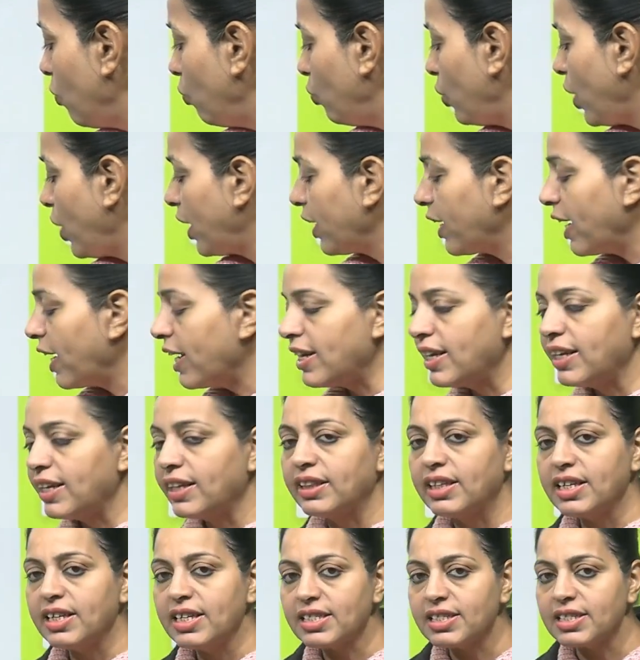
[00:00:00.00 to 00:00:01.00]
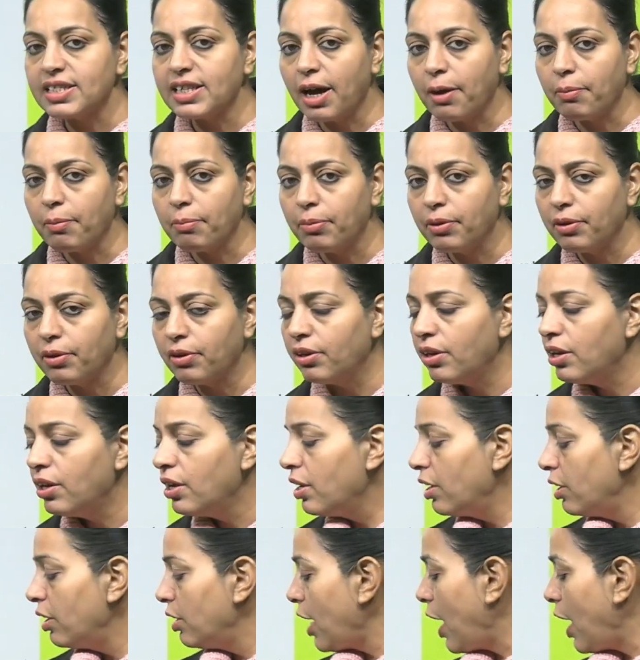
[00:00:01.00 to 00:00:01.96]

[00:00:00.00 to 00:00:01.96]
We are getting this number.